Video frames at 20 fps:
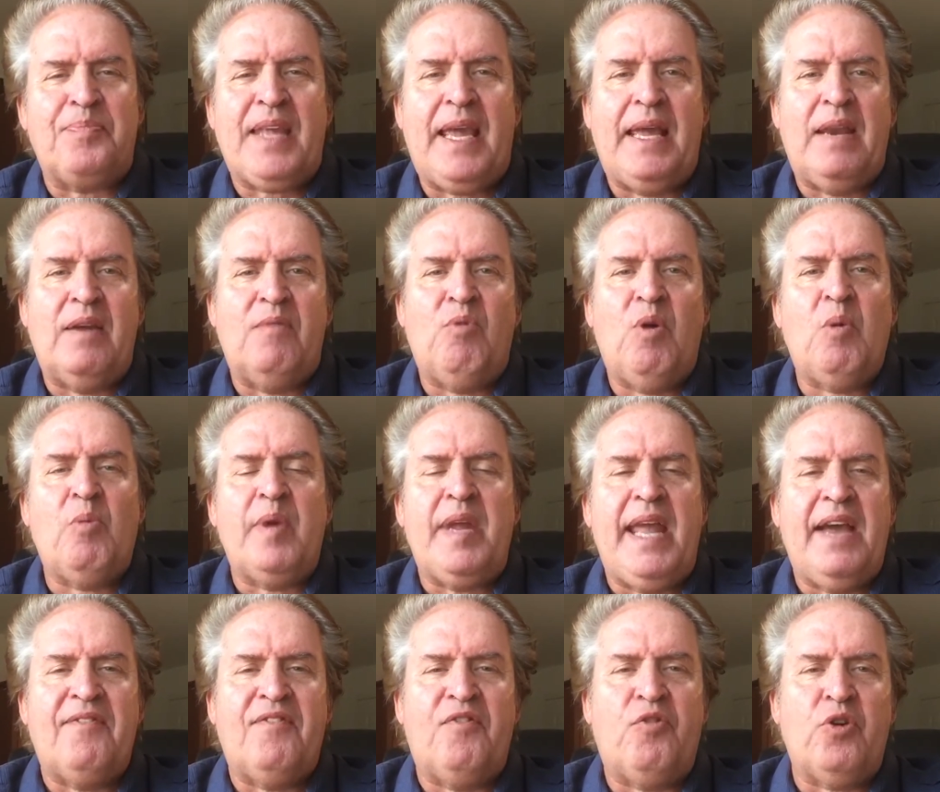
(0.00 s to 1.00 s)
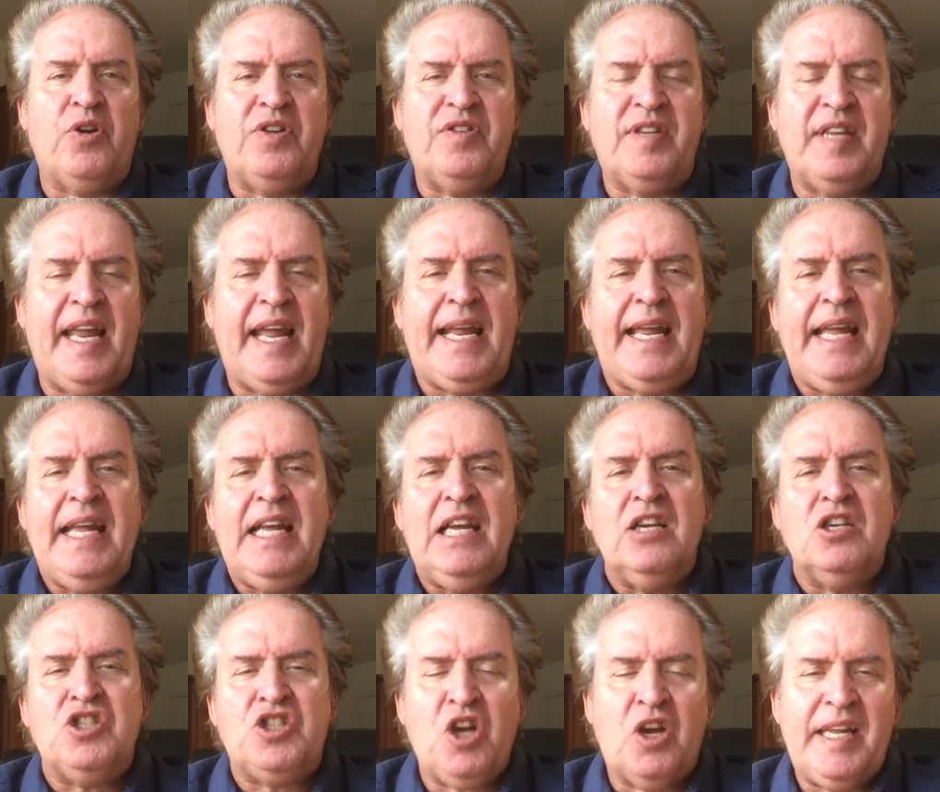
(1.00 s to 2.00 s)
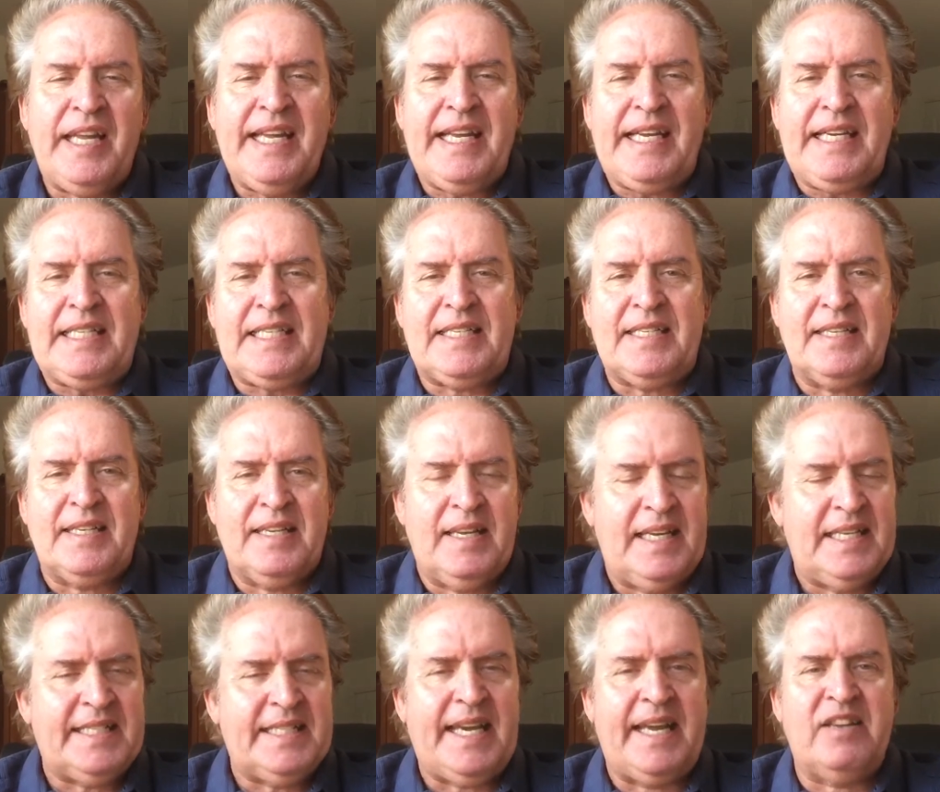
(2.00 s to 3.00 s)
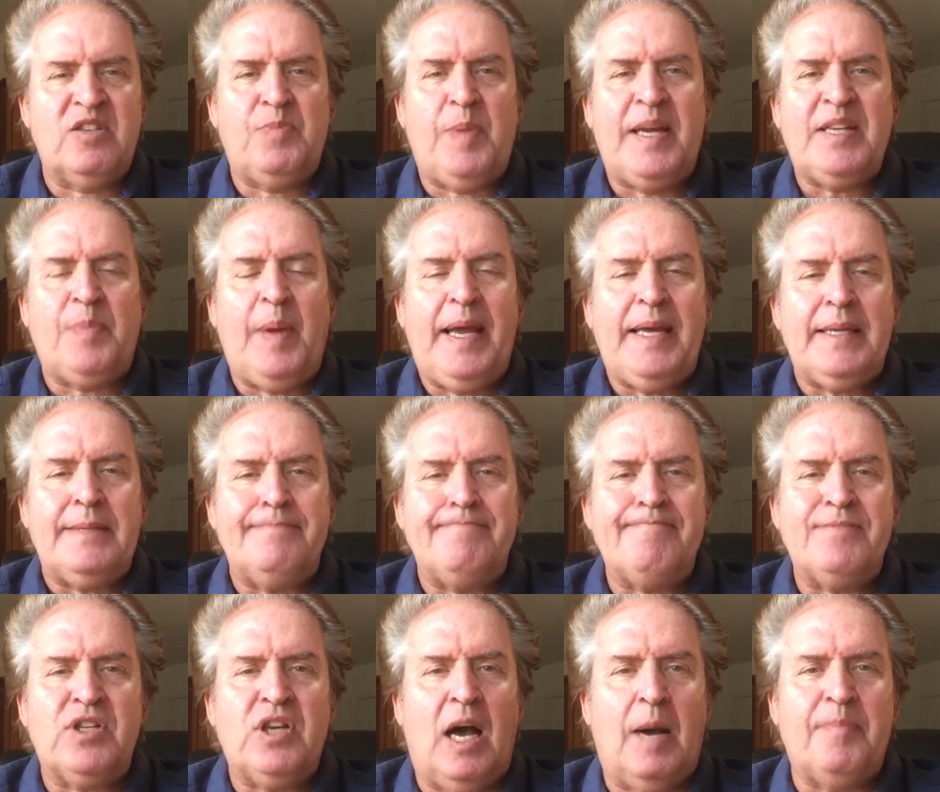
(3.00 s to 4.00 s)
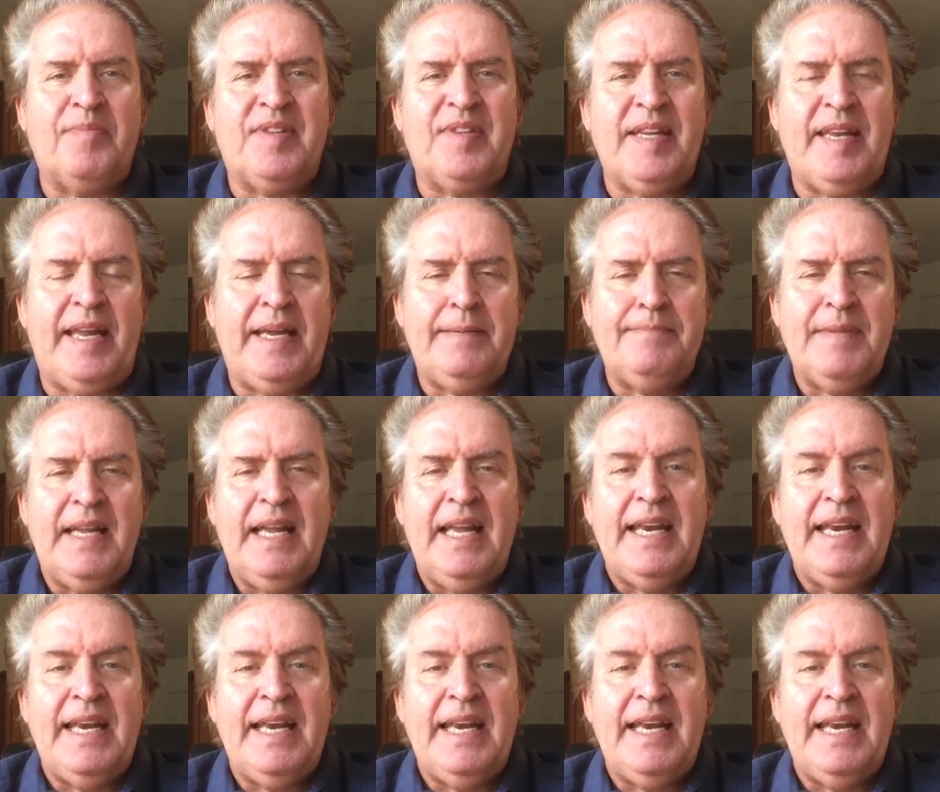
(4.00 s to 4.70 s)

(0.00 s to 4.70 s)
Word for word: And what we have for you today, Sean Higgs, he's got his best bet up today.